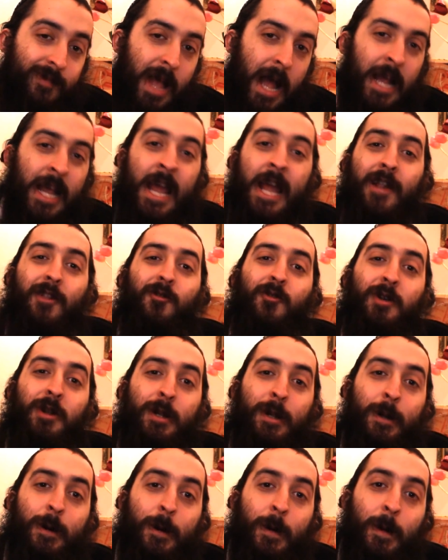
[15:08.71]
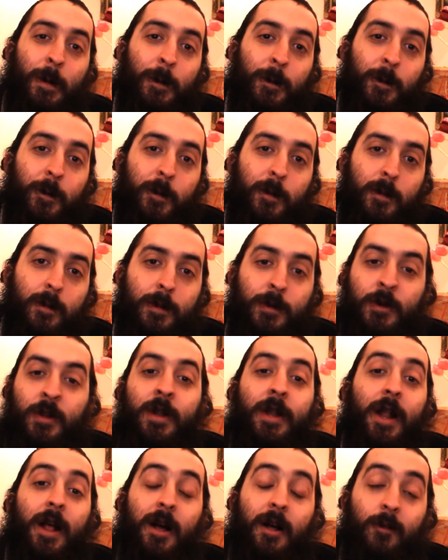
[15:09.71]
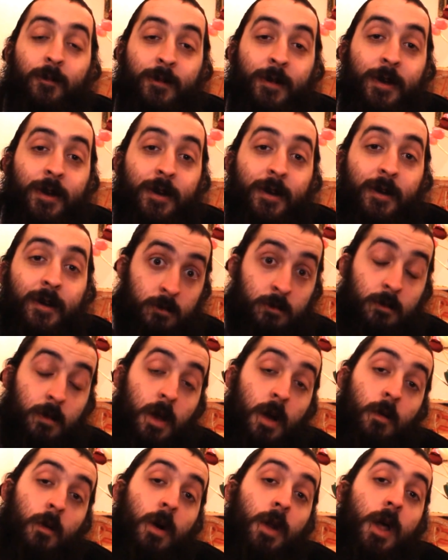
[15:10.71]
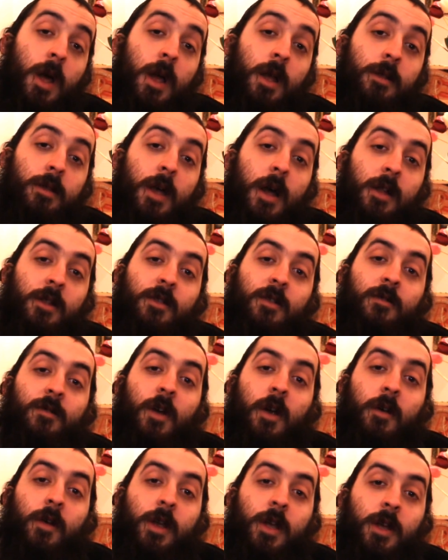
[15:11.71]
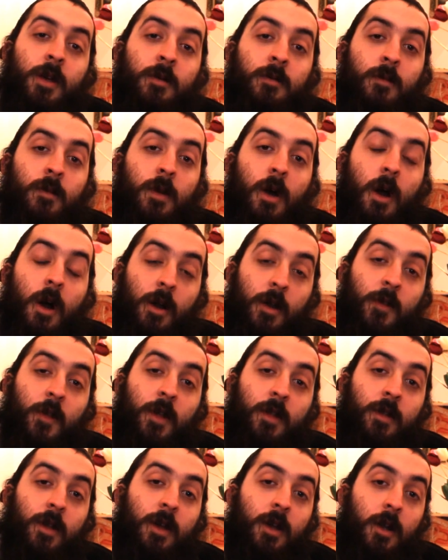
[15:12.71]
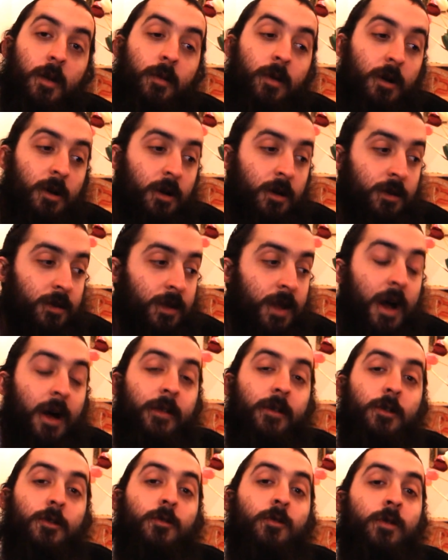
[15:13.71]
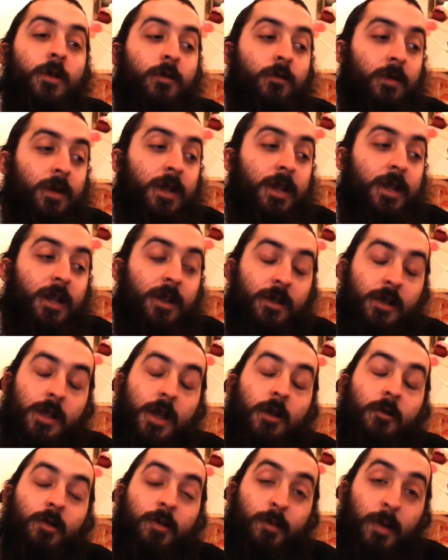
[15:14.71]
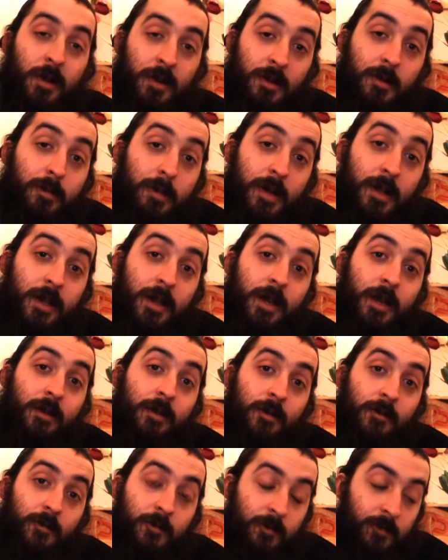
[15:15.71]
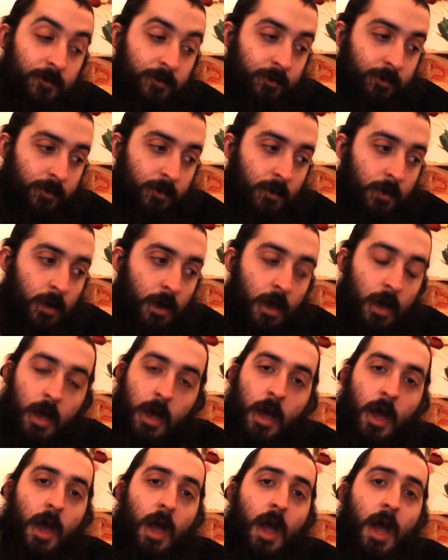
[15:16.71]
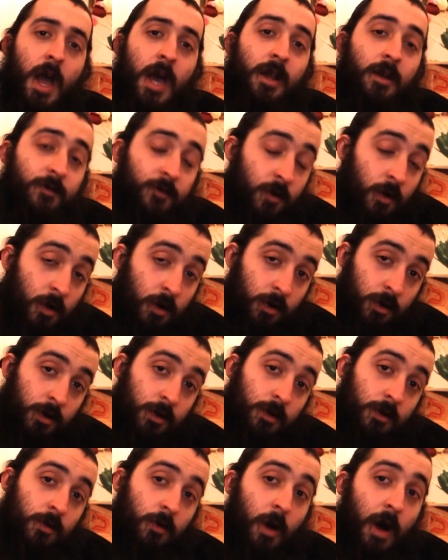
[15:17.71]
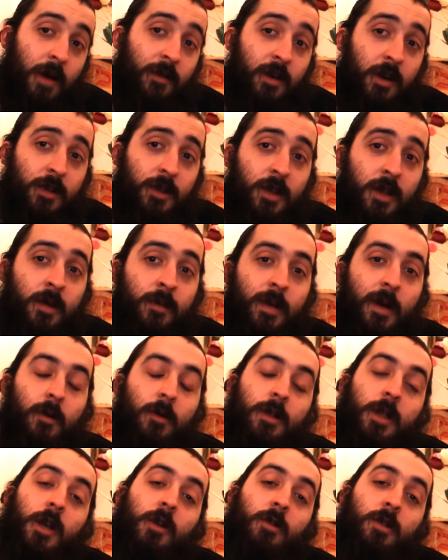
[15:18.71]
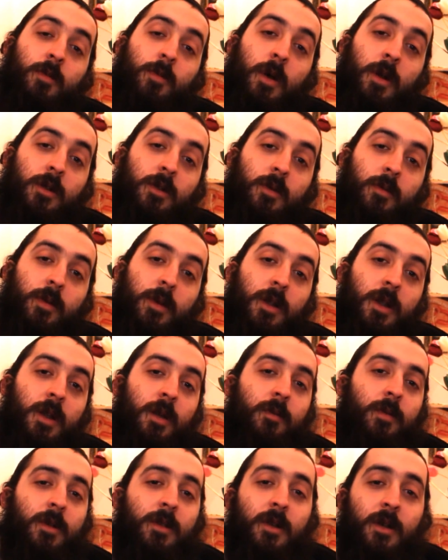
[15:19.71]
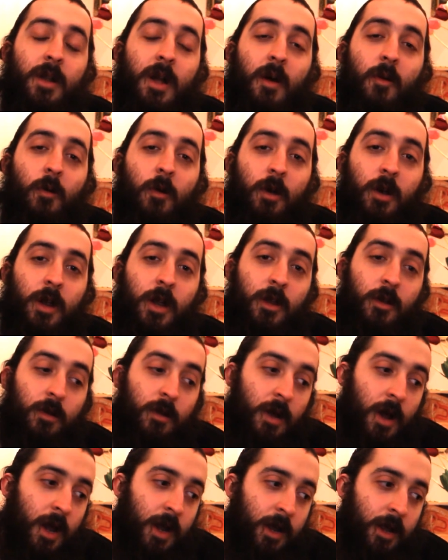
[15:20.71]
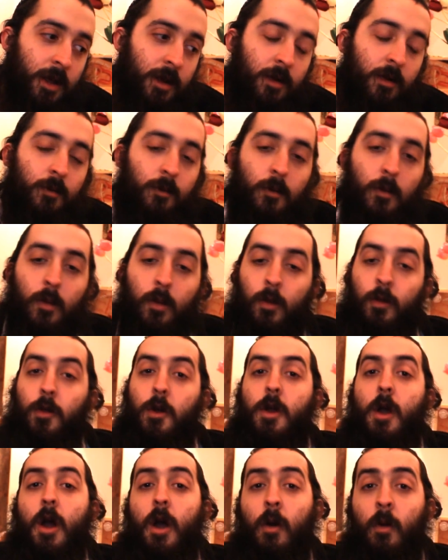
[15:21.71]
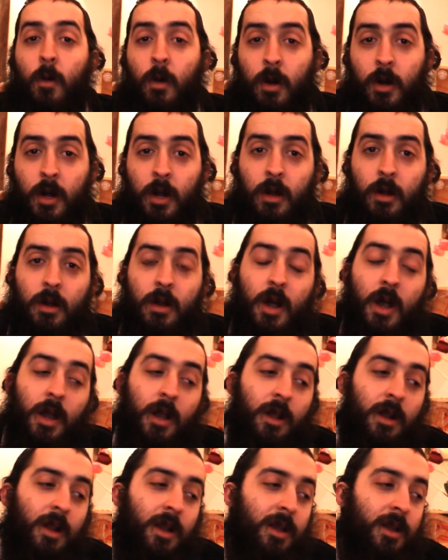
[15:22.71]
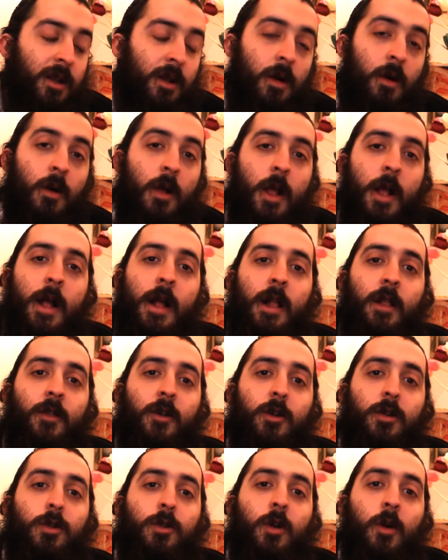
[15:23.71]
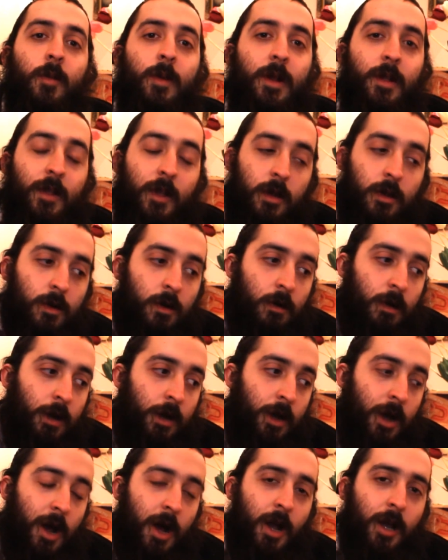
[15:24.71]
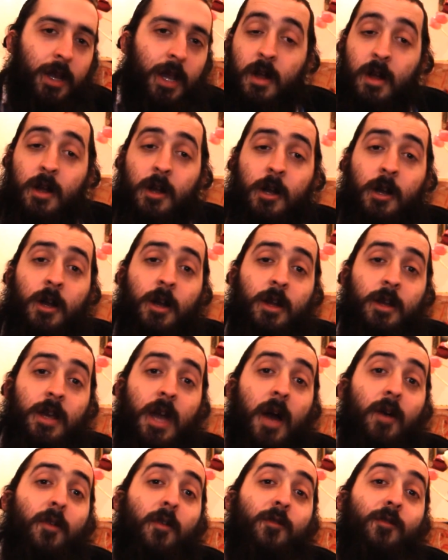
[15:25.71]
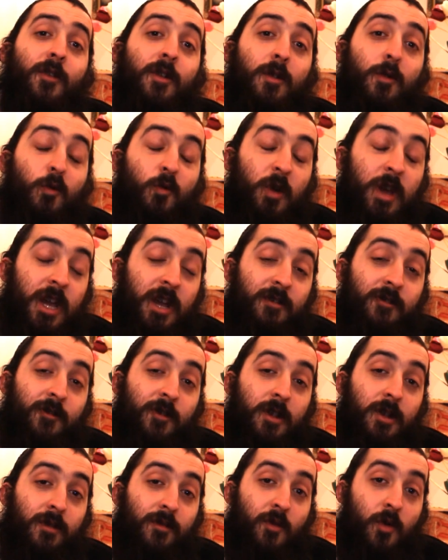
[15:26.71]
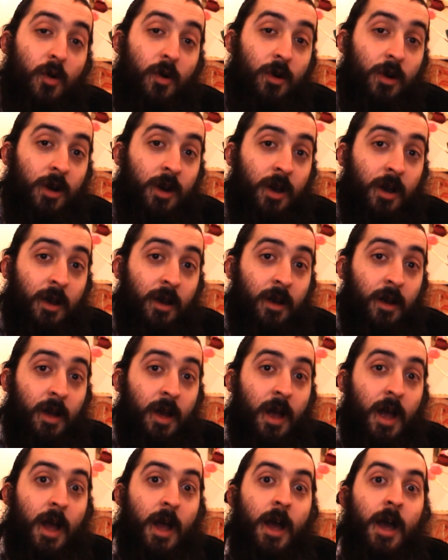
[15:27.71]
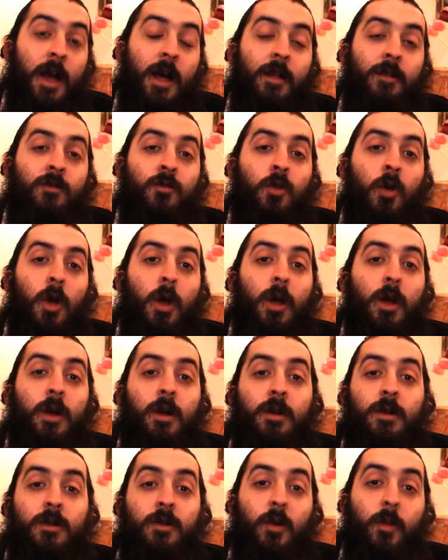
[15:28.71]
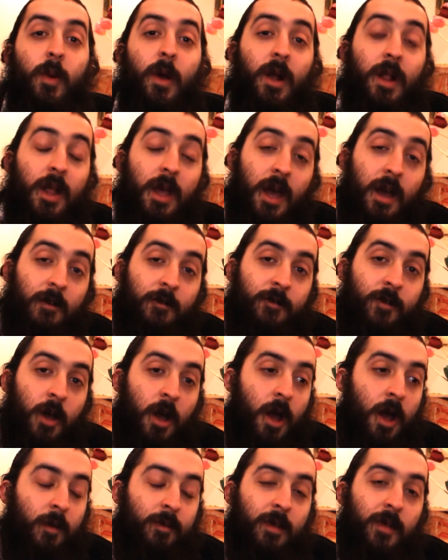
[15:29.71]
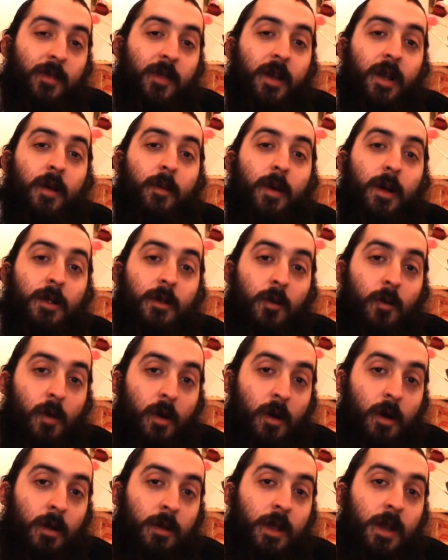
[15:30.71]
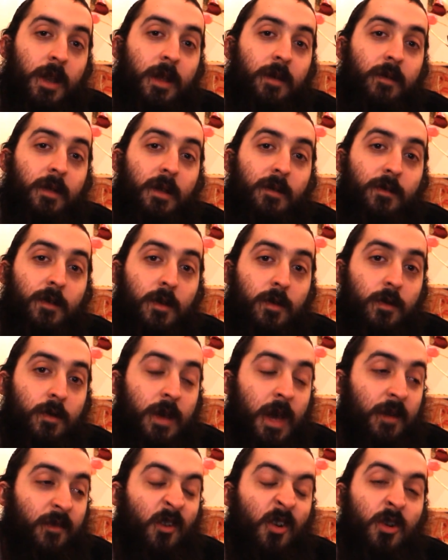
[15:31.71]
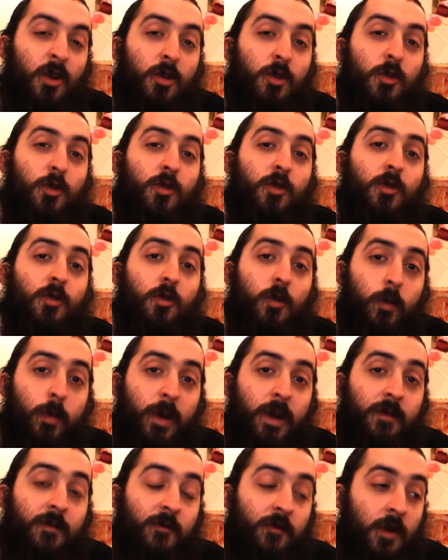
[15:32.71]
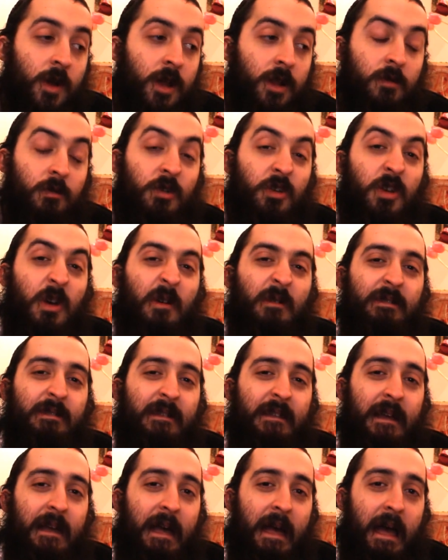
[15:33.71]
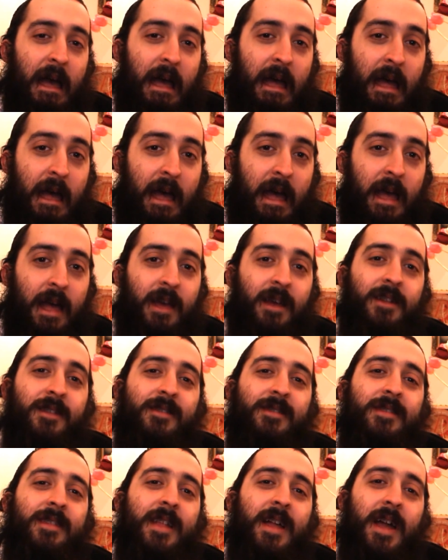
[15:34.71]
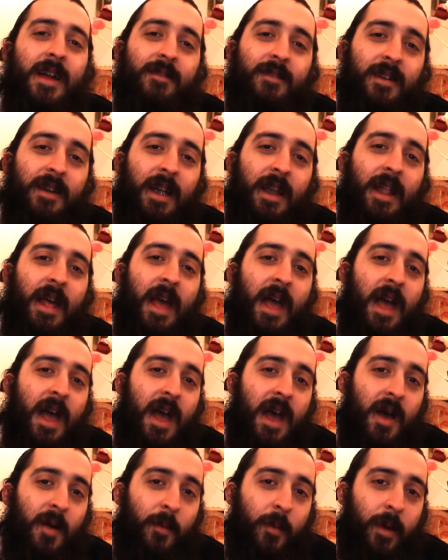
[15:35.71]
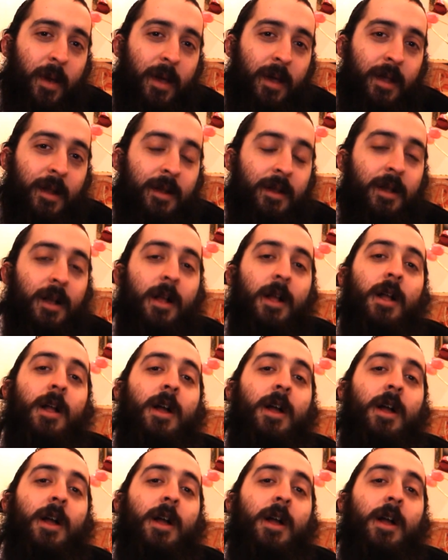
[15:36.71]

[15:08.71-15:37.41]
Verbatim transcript: I can't do it alone. You need to help me. On one hand, that's a very hard thing to hear because now the student really needs to take responsibility and of course, you have Hasidim that will take responsibility, but they're not working united. They are working United. You know, there's so many things going on. You have a full week full of work and you barely have time to think about the world and even if you do you have all your stupid friends which go nah it's never gonna happen